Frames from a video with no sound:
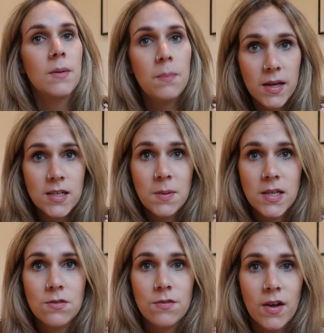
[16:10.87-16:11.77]
My biggest
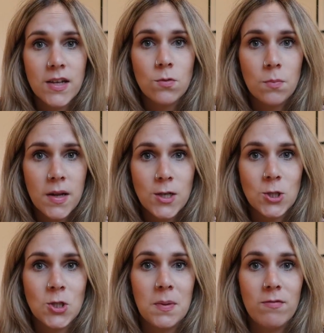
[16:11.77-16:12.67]
piece of advice would be
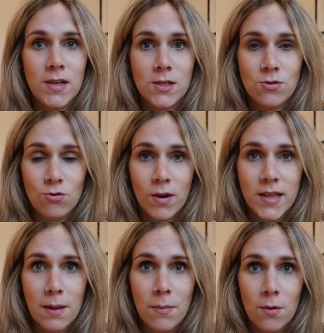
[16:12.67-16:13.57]
just to be really strong
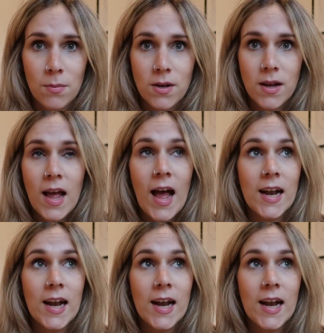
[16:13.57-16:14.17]
in that moment,